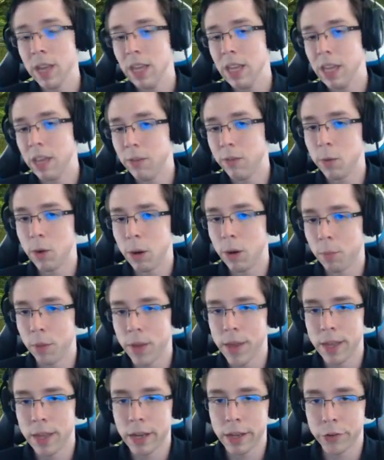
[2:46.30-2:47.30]
if you are
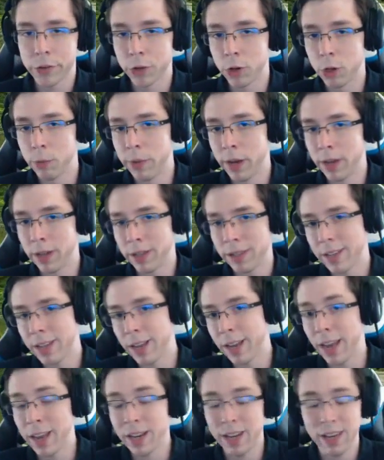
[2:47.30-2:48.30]
playing a Control Monk
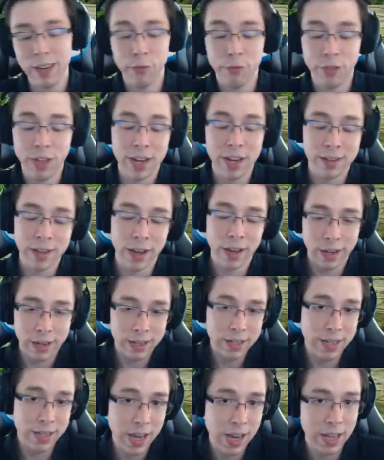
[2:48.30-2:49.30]
deck, and if that deck
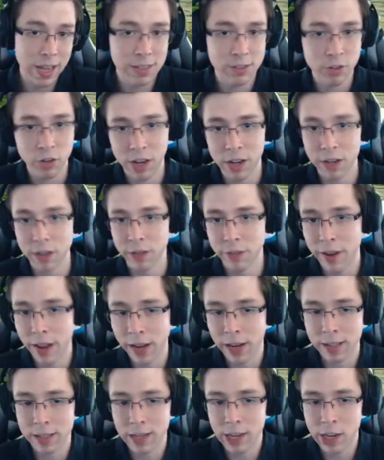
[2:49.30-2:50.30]
contains Chanter of
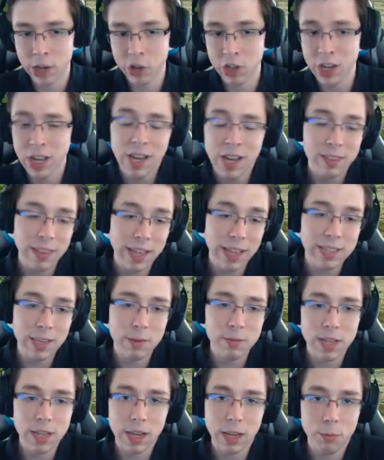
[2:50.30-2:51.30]
Akatosh. That
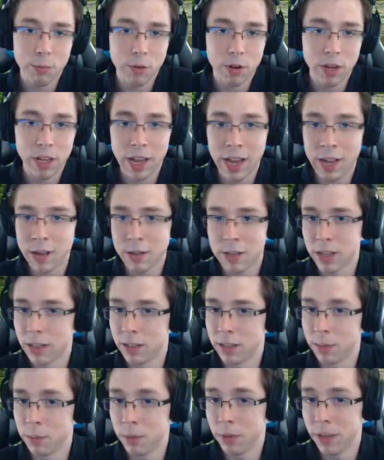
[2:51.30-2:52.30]
seems like a pretty high
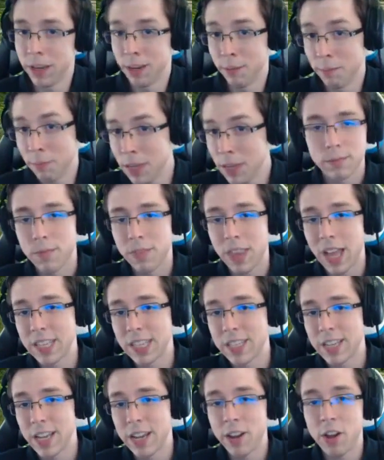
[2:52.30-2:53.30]
utility play to me.
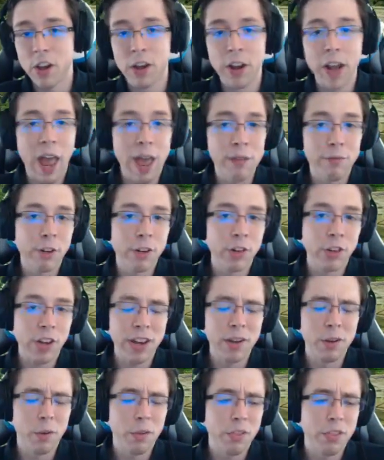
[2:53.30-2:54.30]
That said, on average,
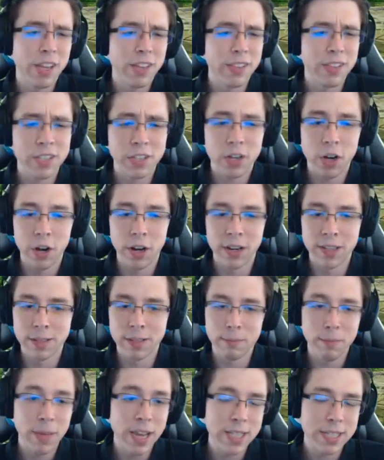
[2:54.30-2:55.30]
I don't think this card is
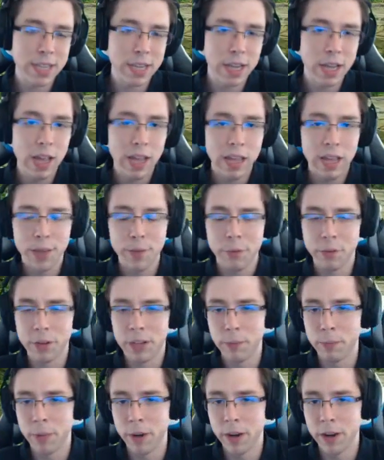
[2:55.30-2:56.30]
amazing if we
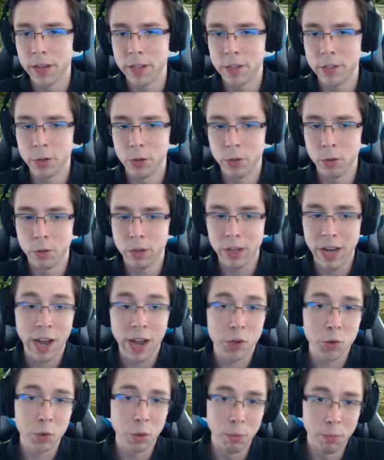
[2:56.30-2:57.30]
compare it to
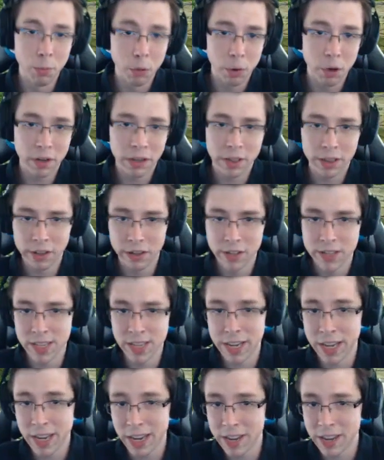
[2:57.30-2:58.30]
actual board clears
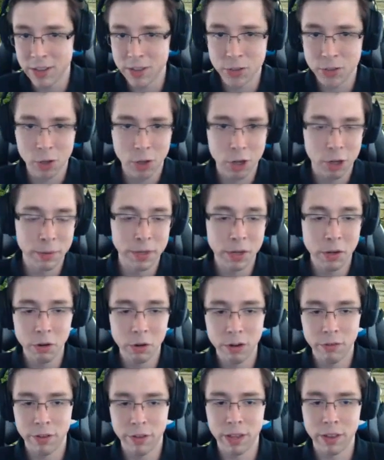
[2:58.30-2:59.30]
like Ice Storm and
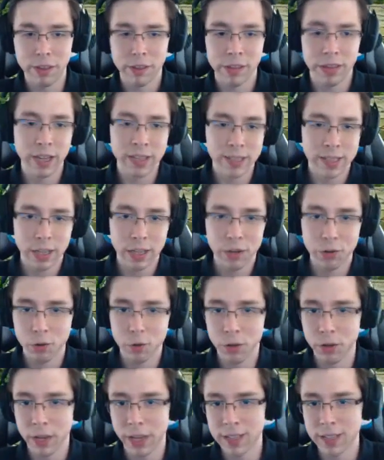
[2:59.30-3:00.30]
Odoving, things that
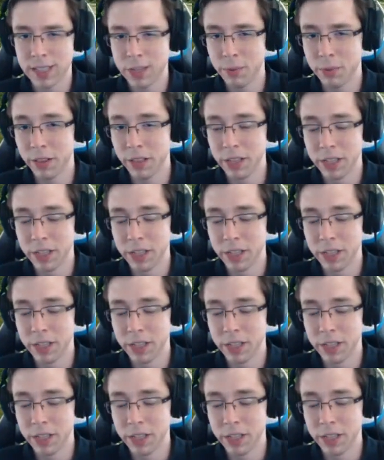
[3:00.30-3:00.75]
control decks typically